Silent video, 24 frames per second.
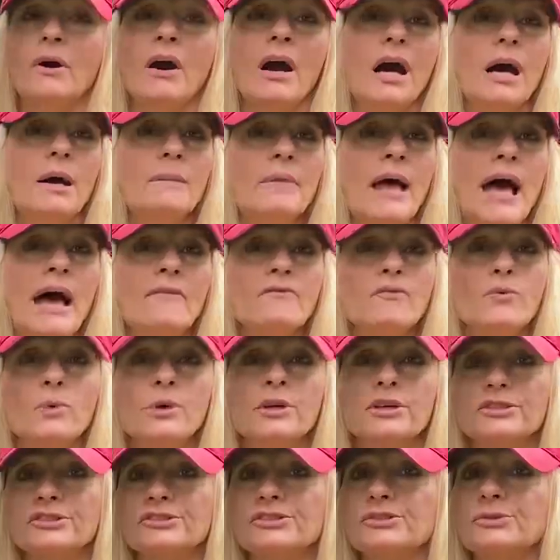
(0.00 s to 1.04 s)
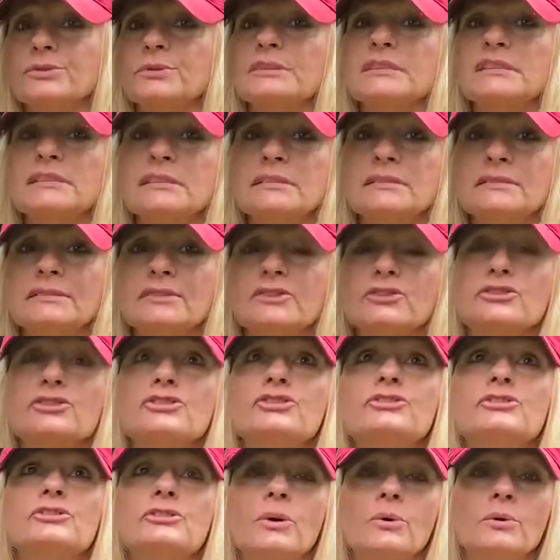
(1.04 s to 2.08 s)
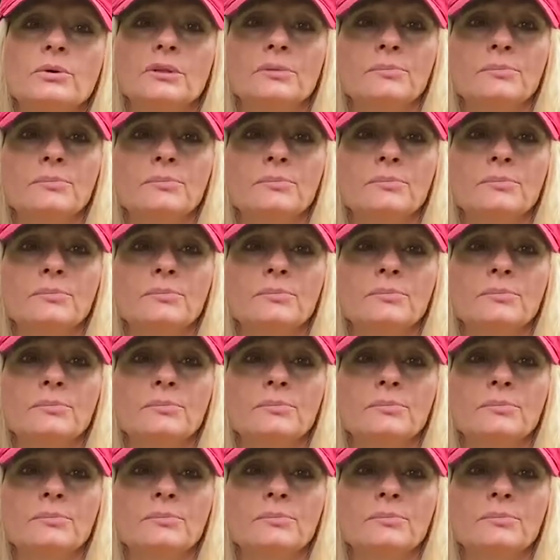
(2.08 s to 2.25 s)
Have water sources. They're so